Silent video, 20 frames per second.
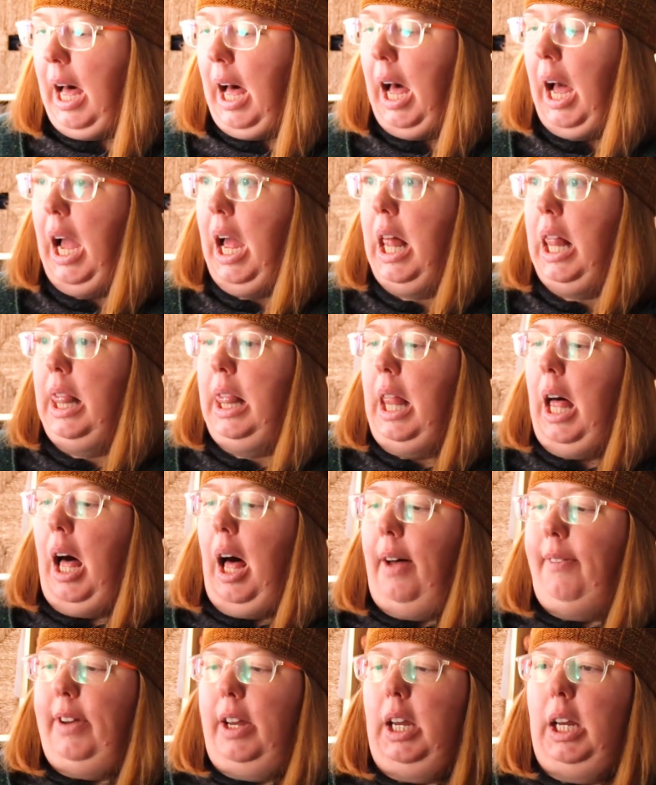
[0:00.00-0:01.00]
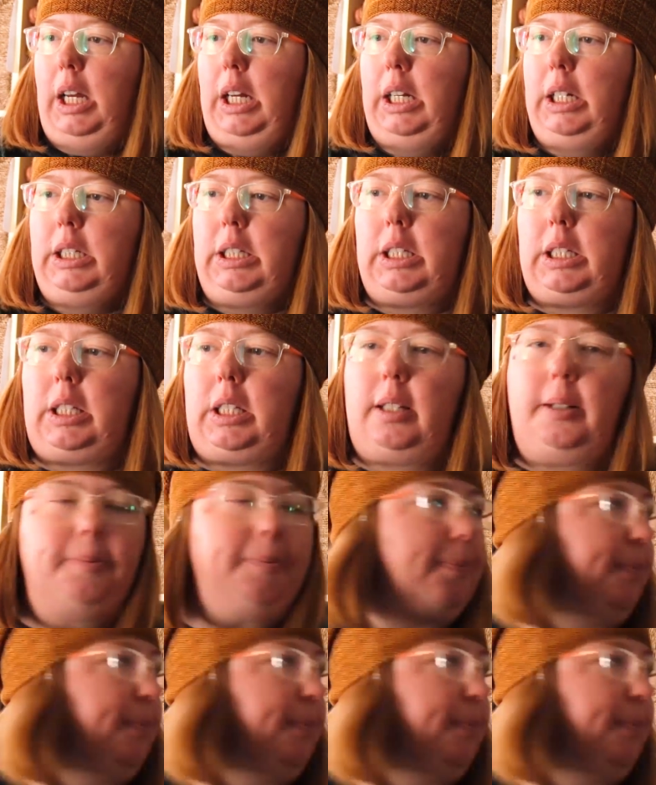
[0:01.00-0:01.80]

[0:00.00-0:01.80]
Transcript: I love it.